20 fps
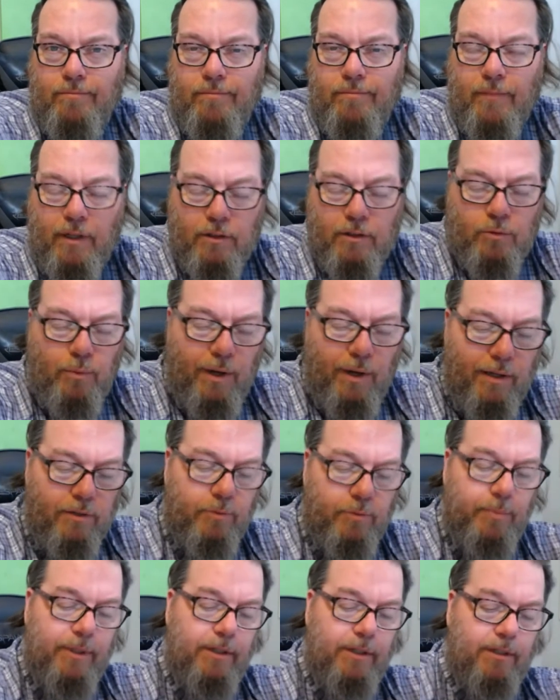as wild
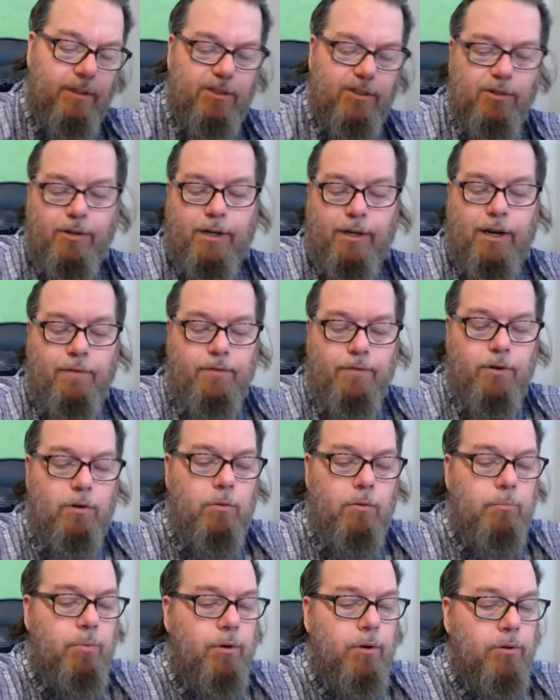species. You can have your
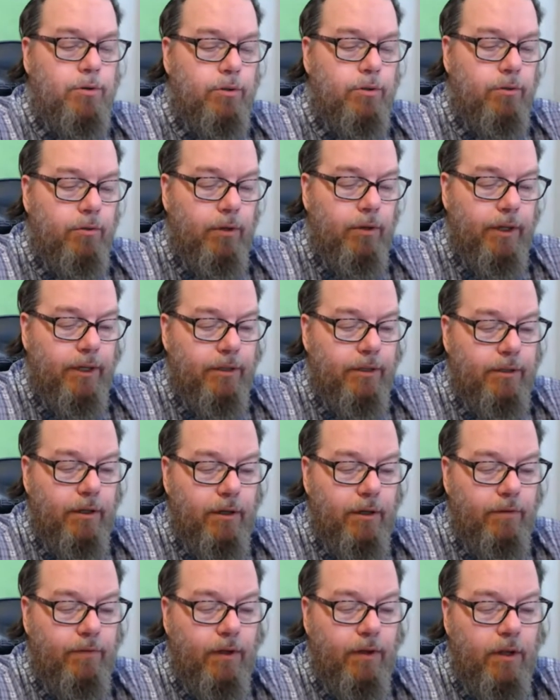own personal list
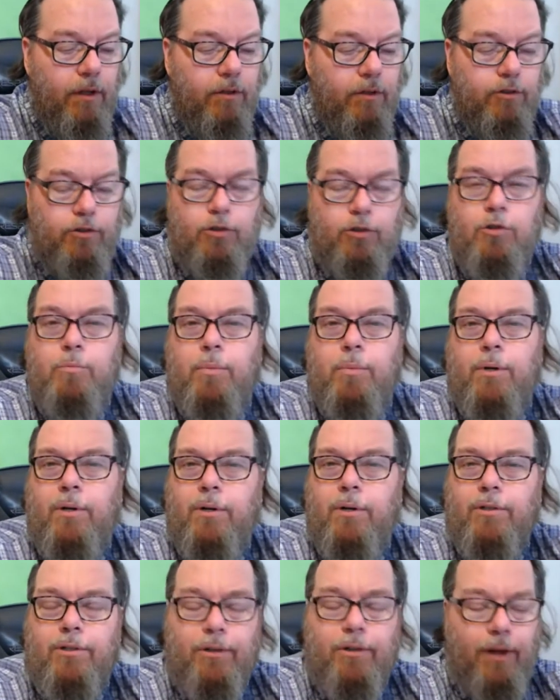of zoo
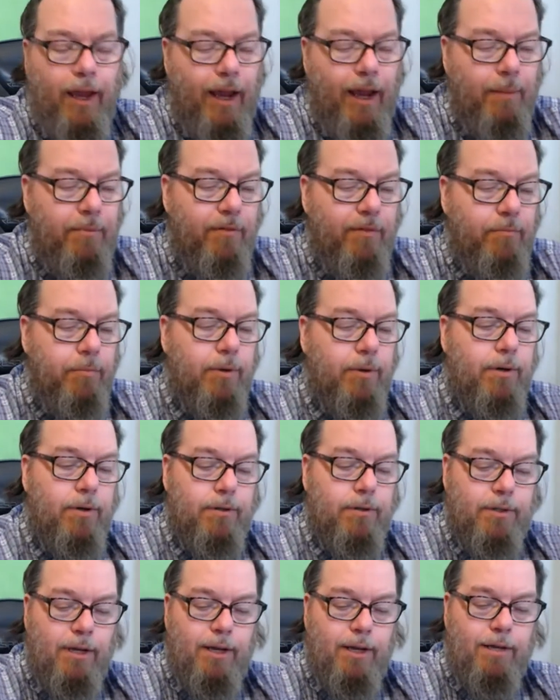birds or captive
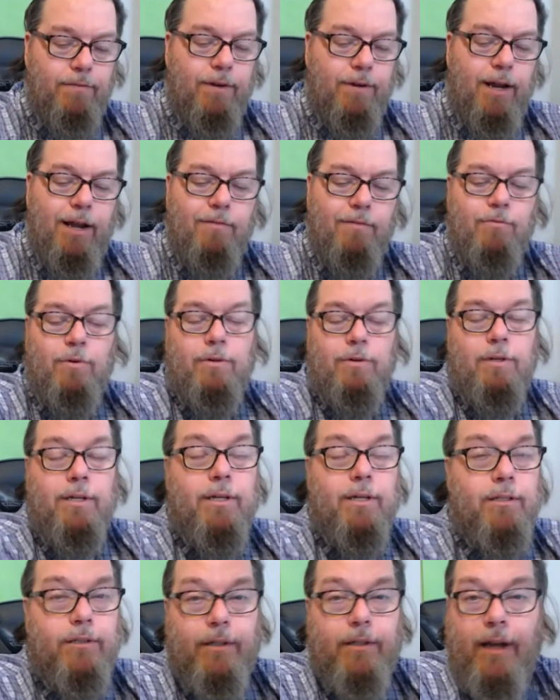birds. I even have a
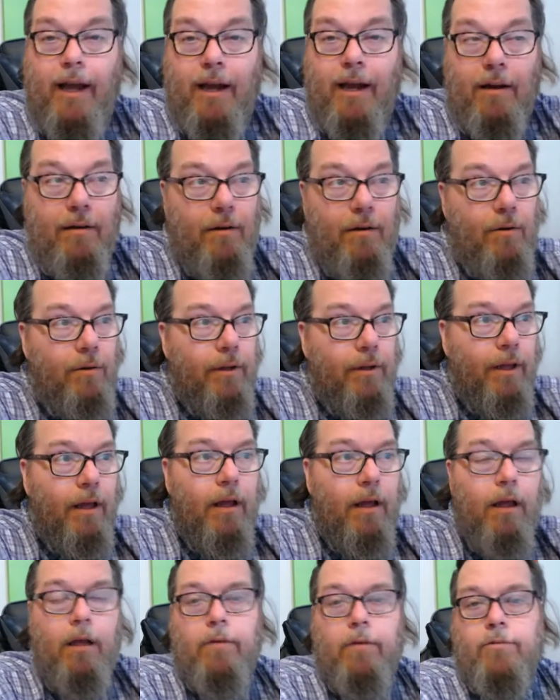list now. Holy cow,
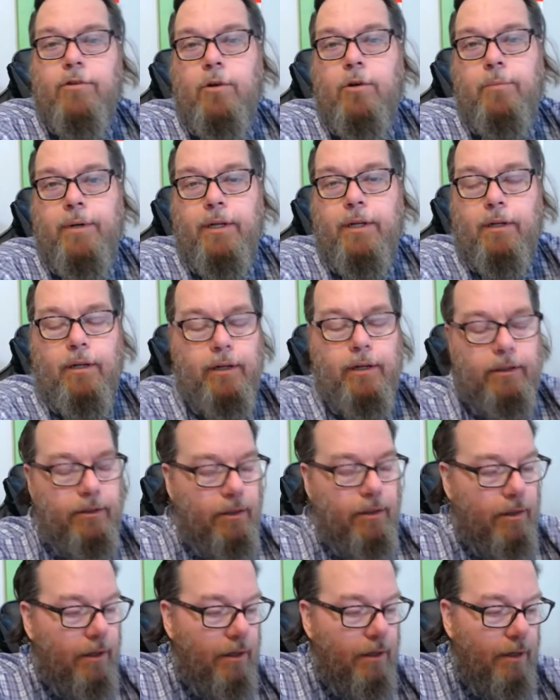so many lists,
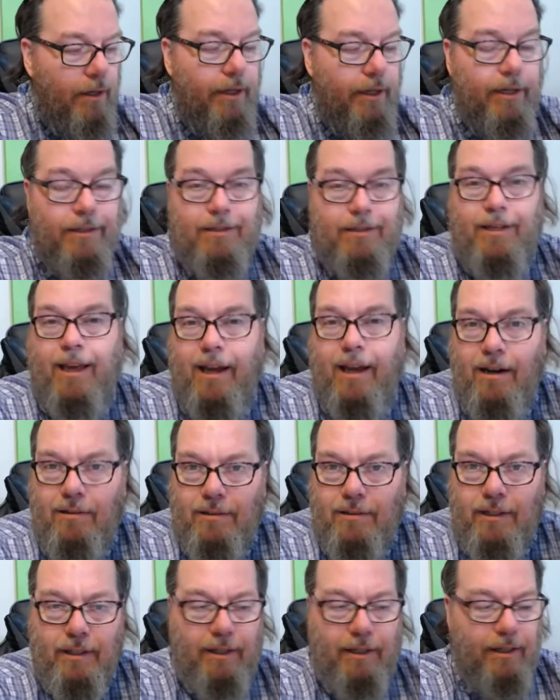yard list,
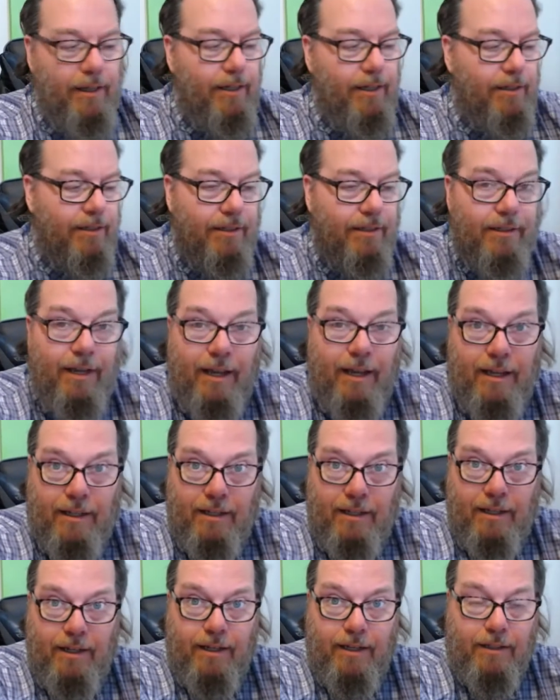county list, state
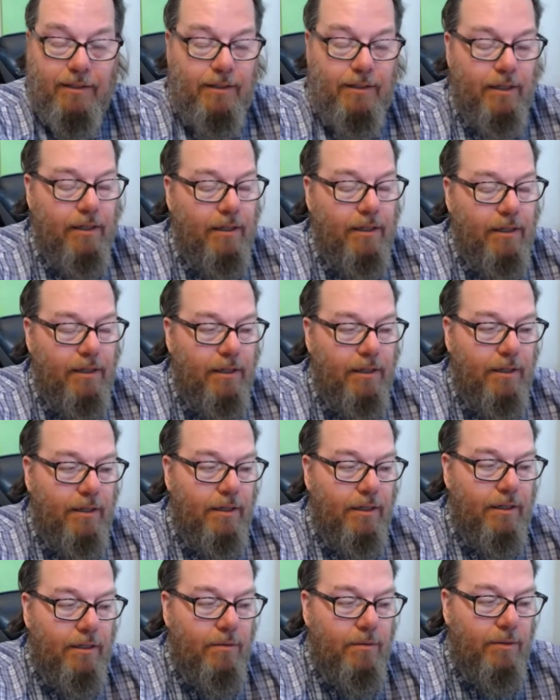list,
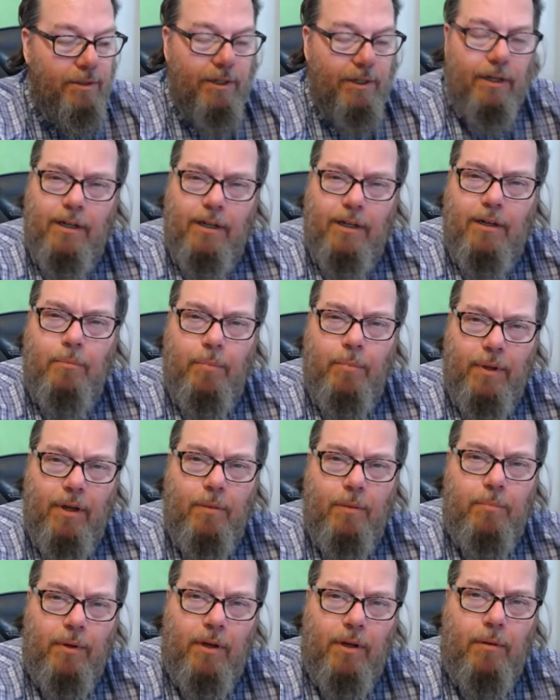which I to pick
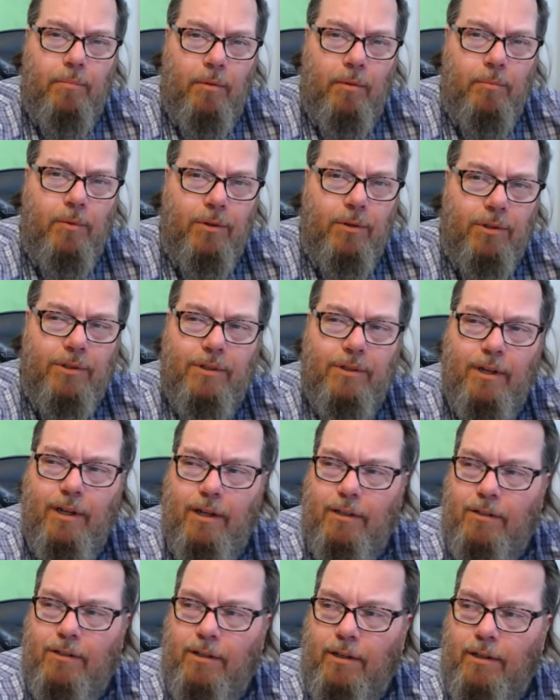up a couple more
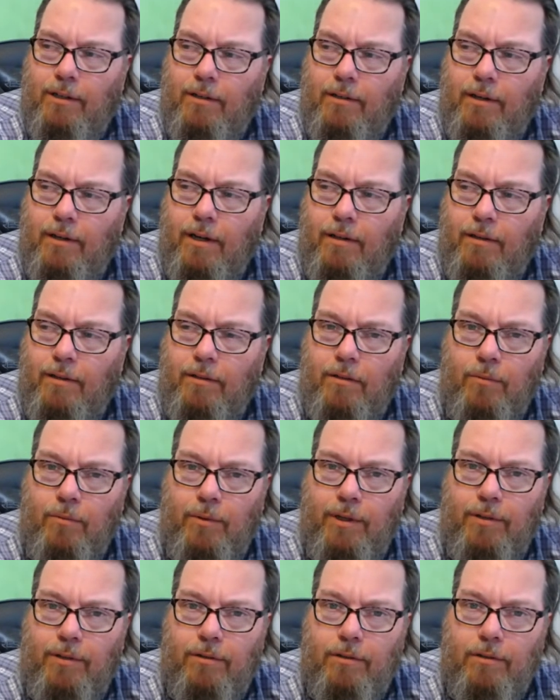states here now that the
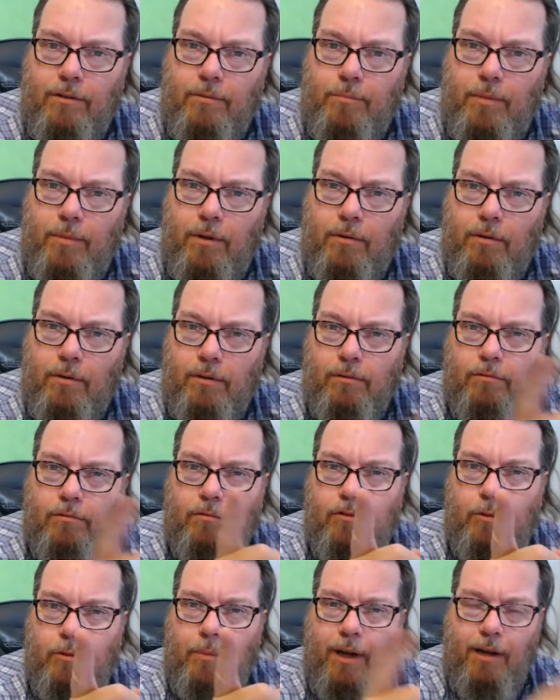weather is broken.
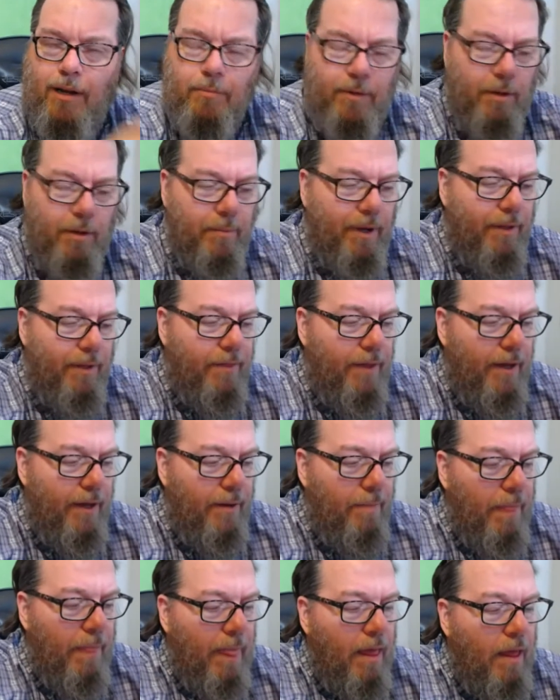Remind me about that.
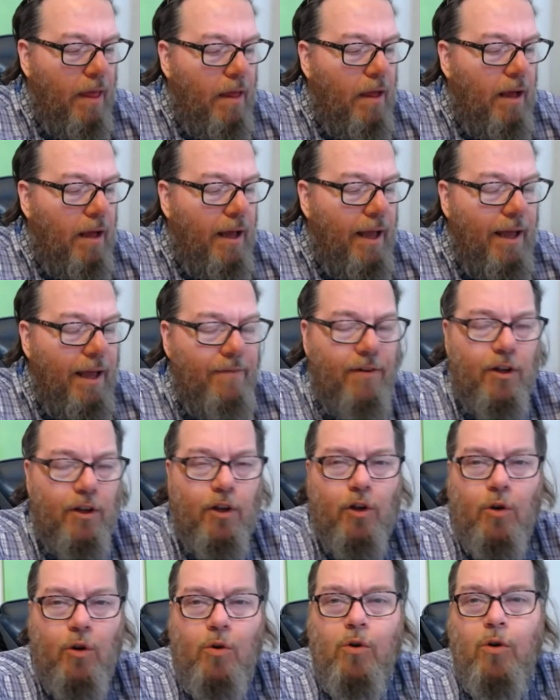I have a
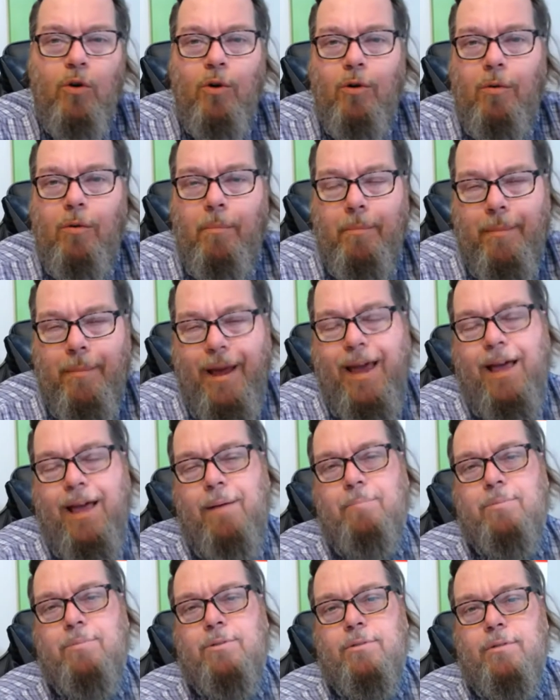Google
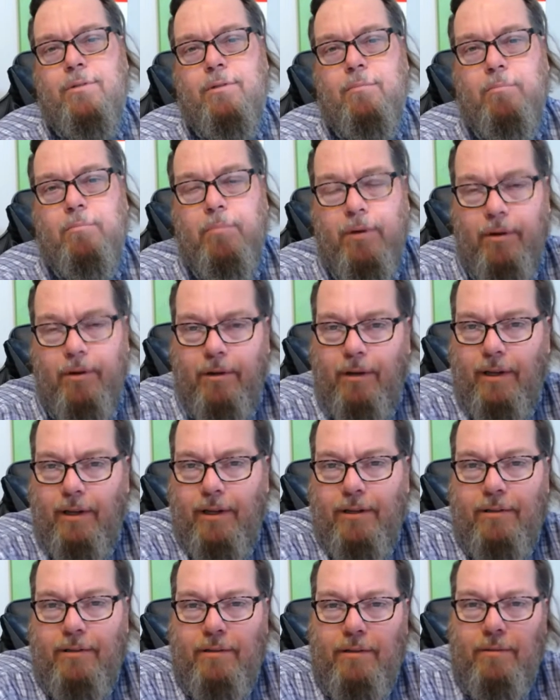Maps bird
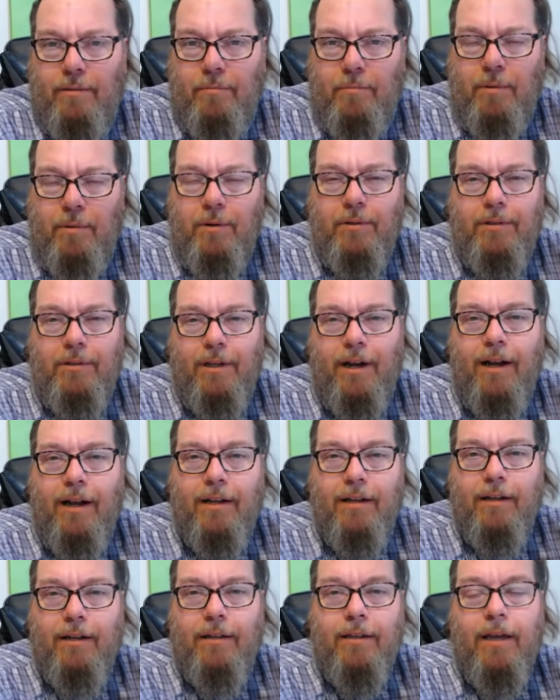list, birds that I
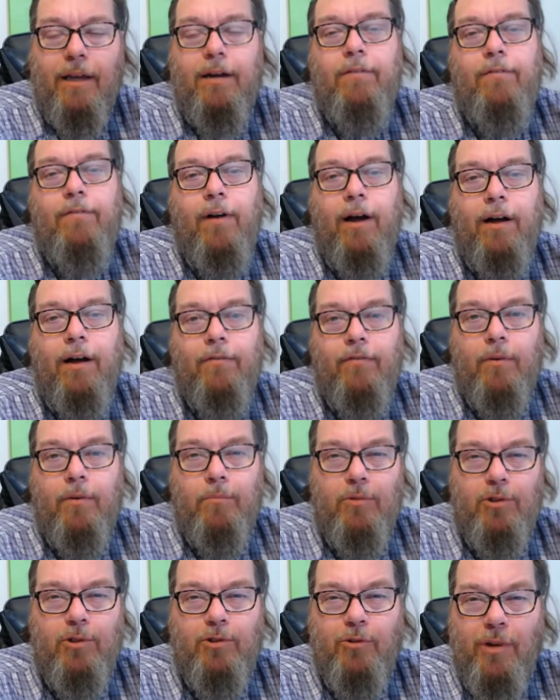can identify from
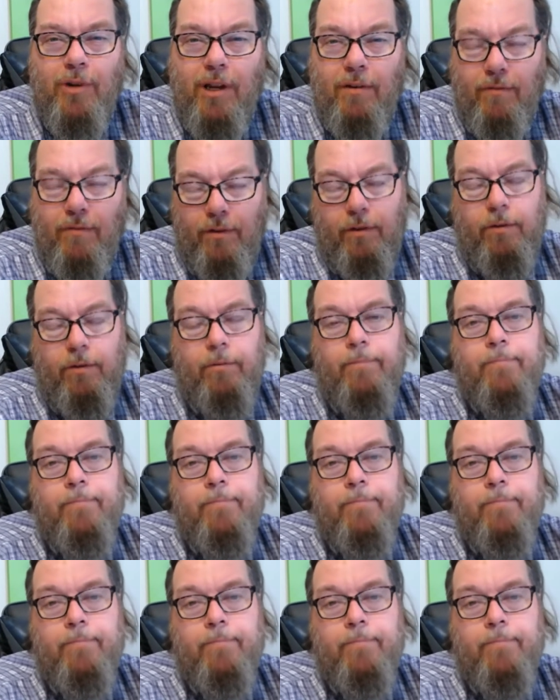Street View